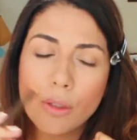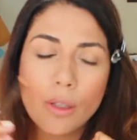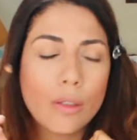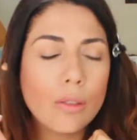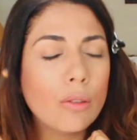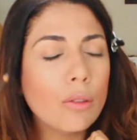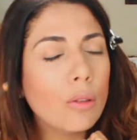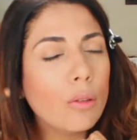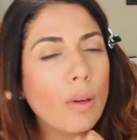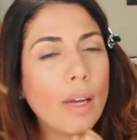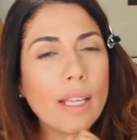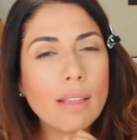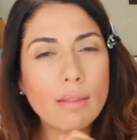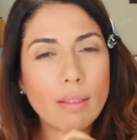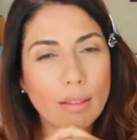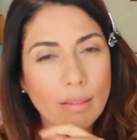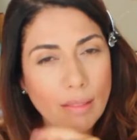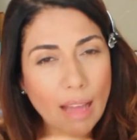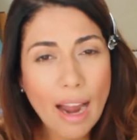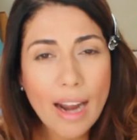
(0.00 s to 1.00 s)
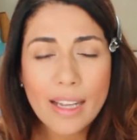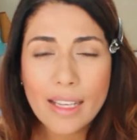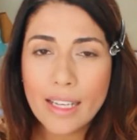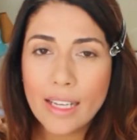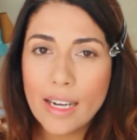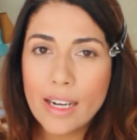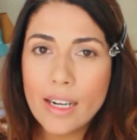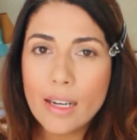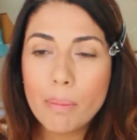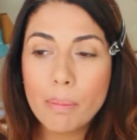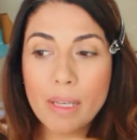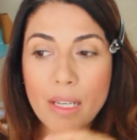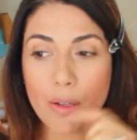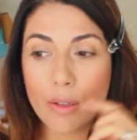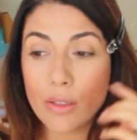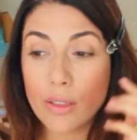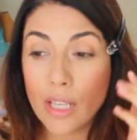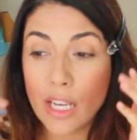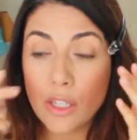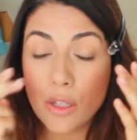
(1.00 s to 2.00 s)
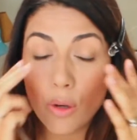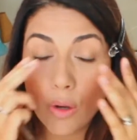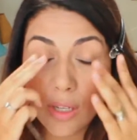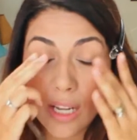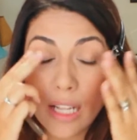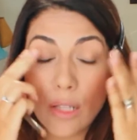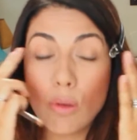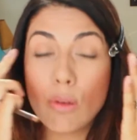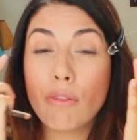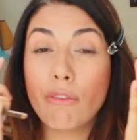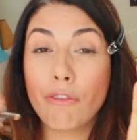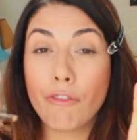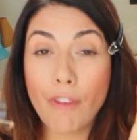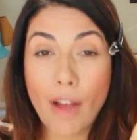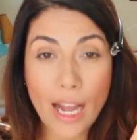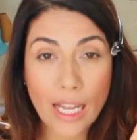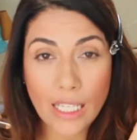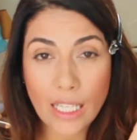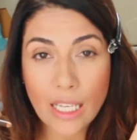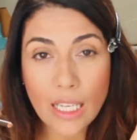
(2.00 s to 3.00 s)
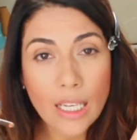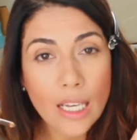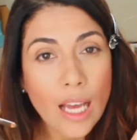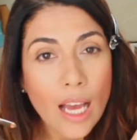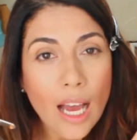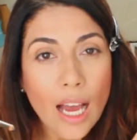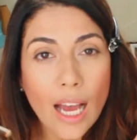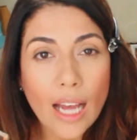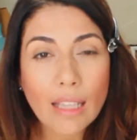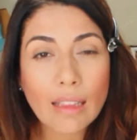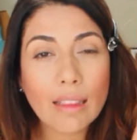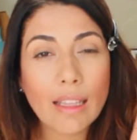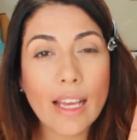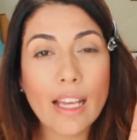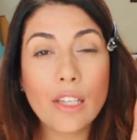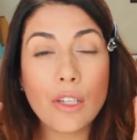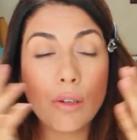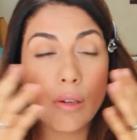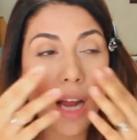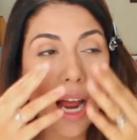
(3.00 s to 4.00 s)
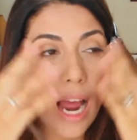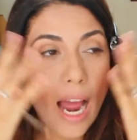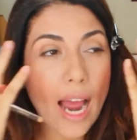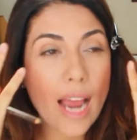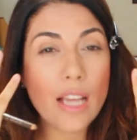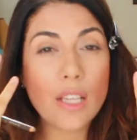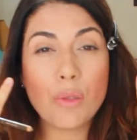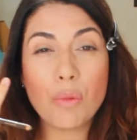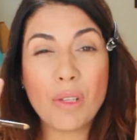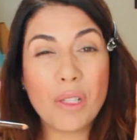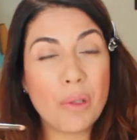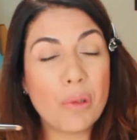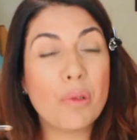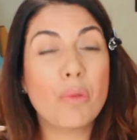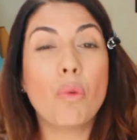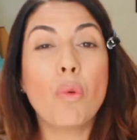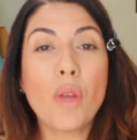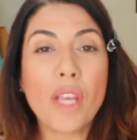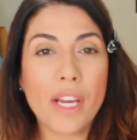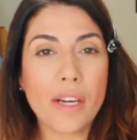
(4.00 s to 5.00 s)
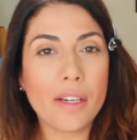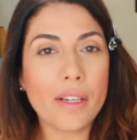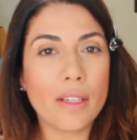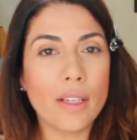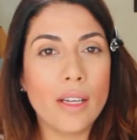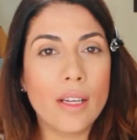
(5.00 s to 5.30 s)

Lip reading: Don't do it darker because then you're gonna look funny and then your eyes will look weird.